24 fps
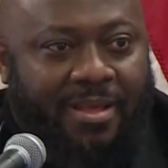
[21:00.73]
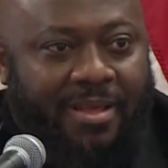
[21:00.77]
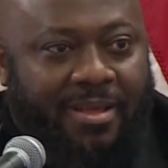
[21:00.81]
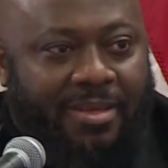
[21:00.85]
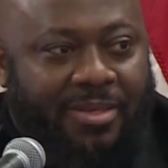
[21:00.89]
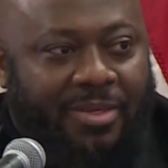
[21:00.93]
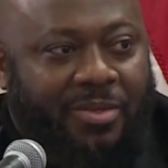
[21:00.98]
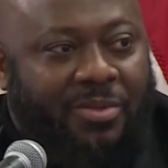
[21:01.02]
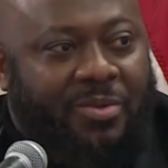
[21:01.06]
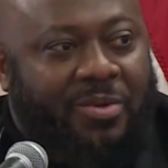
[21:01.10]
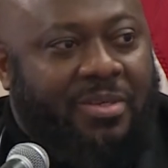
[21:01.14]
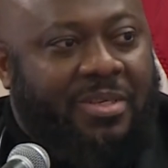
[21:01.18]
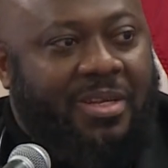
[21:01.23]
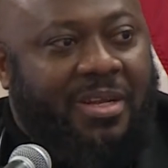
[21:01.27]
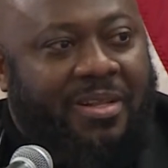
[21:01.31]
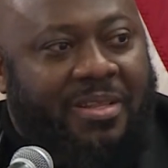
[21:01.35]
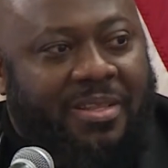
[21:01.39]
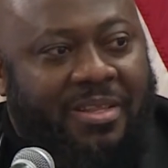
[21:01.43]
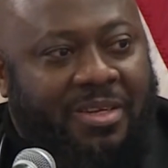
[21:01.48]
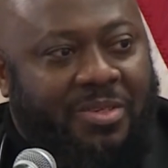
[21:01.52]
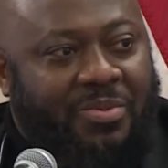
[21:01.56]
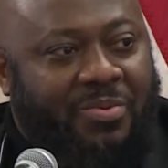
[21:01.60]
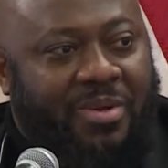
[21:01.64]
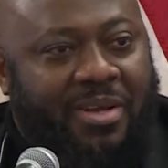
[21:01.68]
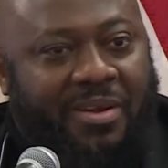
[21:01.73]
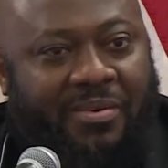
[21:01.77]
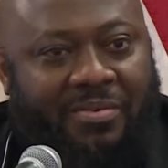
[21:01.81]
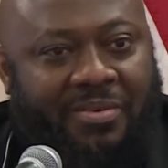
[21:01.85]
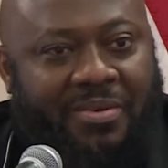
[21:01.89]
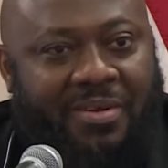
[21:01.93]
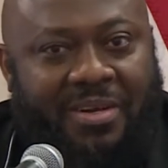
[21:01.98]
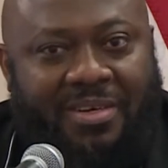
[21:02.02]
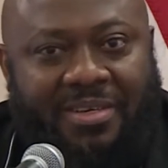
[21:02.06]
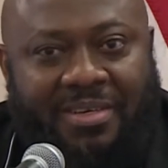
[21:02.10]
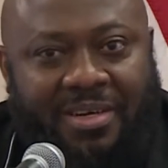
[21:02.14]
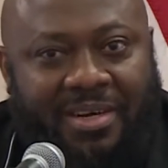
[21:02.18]
So those are the things we have
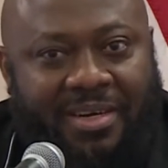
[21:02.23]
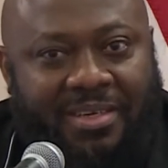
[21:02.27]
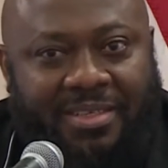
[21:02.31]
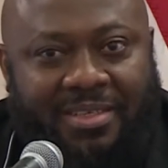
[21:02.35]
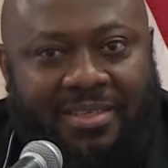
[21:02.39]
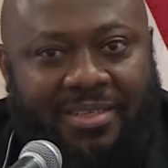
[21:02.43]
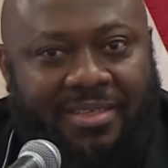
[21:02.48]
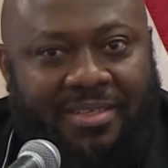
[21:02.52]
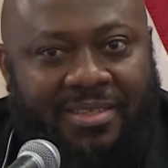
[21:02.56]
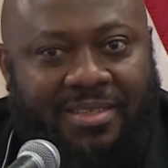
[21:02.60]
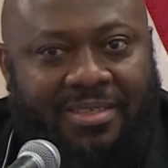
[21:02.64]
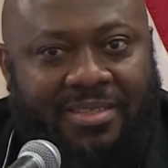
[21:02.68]
to address.